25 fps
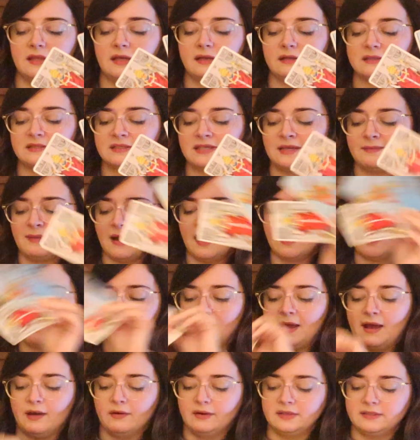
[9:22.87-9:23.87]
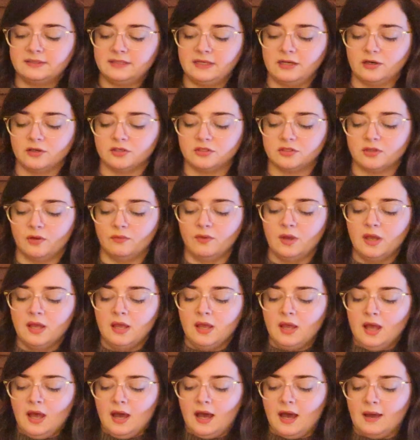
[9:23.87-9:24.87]
Things seem out of balance here. So
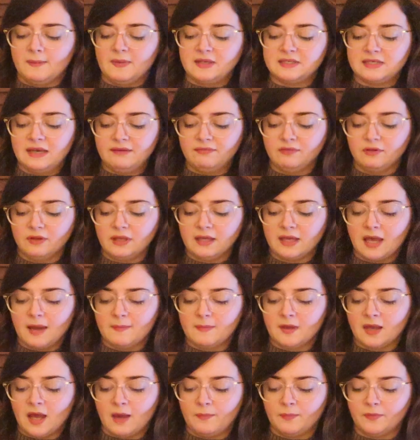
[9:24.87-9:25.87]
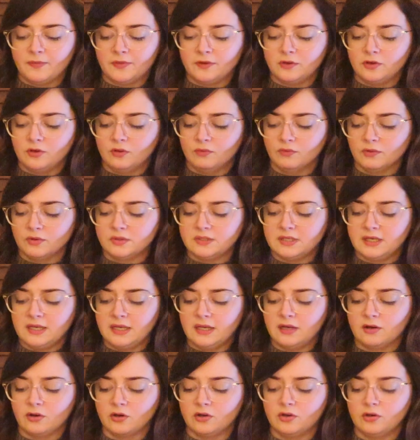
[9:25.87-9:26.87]
um, definitely coming up with a new
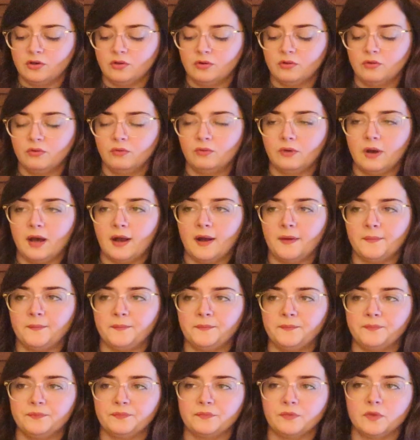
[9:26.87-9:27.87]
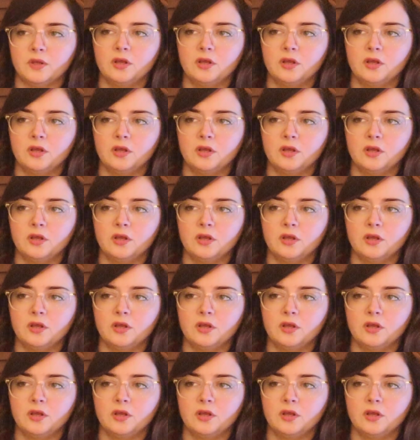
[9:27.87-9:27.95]
routine or new, um,